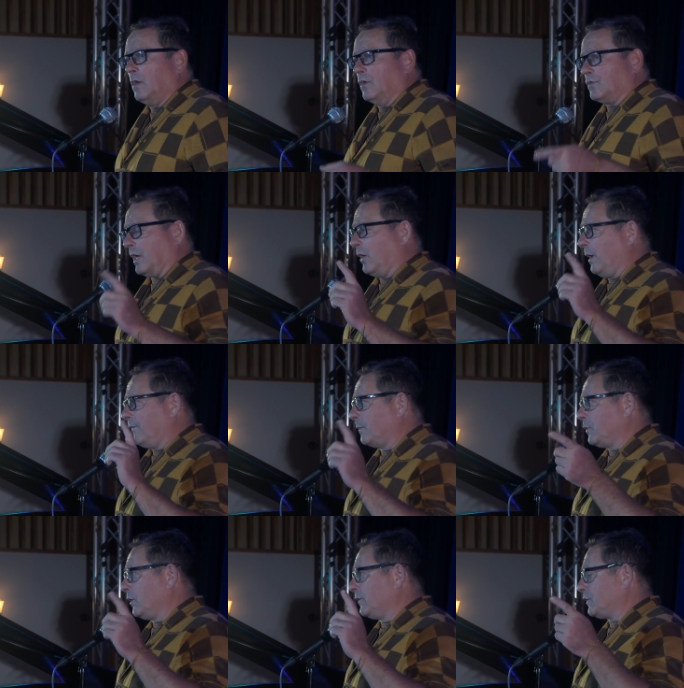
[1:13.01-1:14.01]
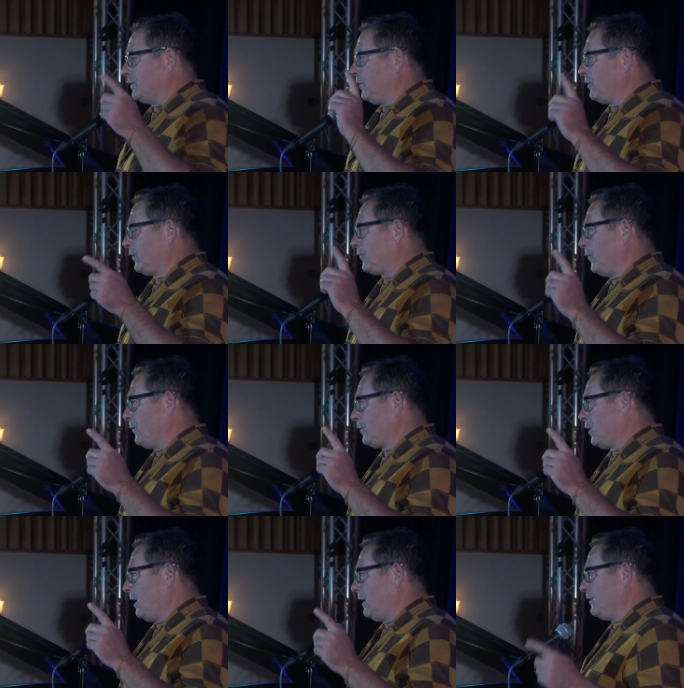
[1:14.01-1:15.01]
Stay away from girls until you're through with
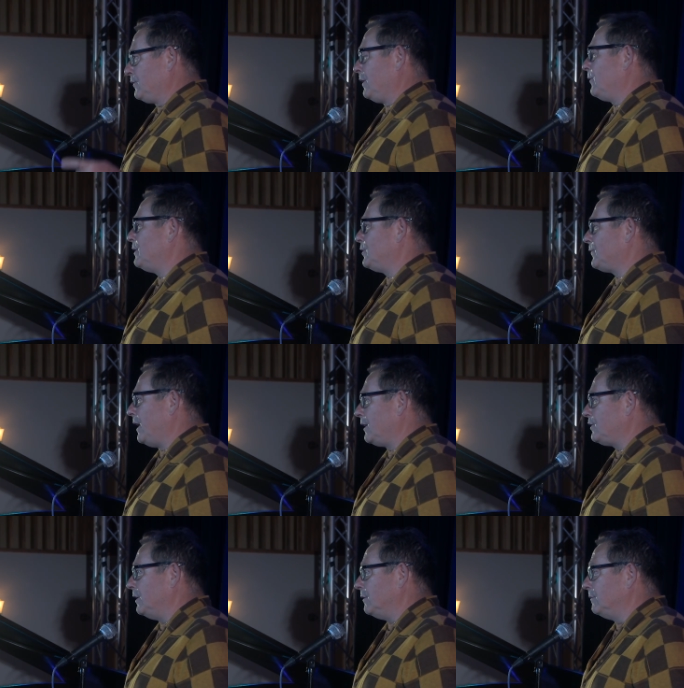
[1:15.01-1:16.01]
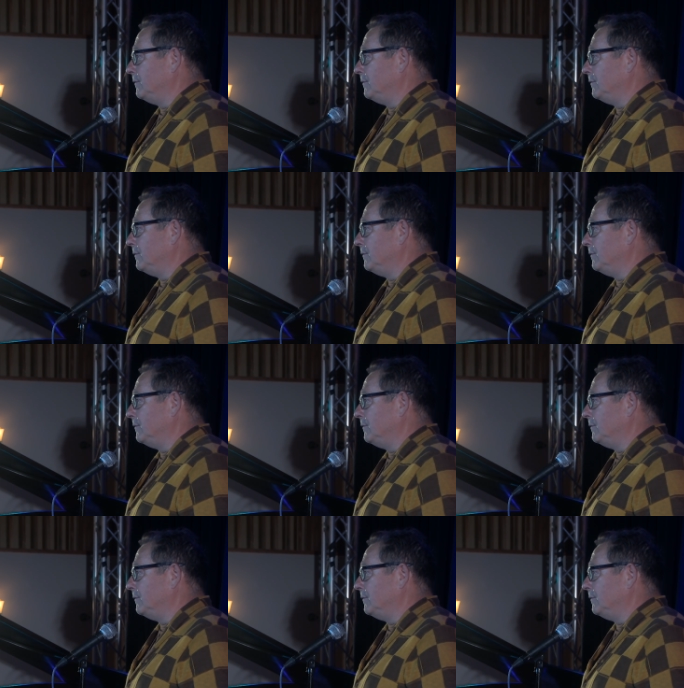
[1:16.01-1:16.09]
college. They're a distraction.